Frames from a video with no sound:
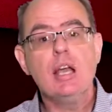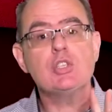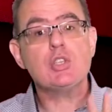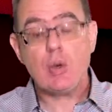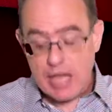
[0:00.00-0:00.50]

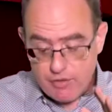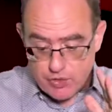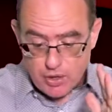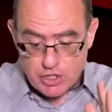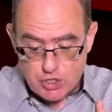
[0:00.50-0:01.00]
So if
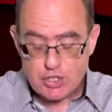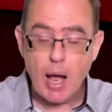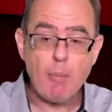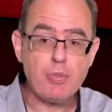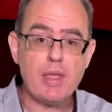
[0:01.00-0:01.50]
there's
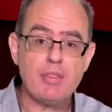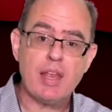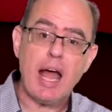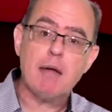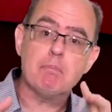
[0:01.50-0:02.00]
something
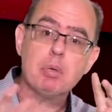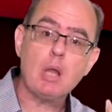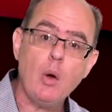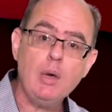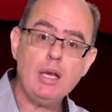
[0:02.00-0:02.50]
that I've
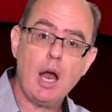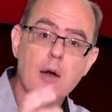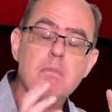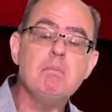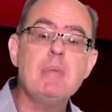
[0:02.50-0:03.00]
blown it
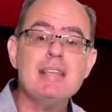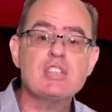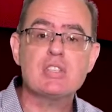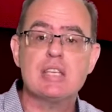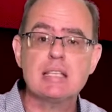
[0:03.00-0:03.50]
or
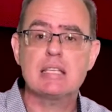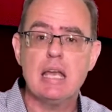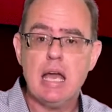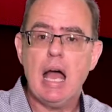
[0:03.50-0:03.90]
missed it,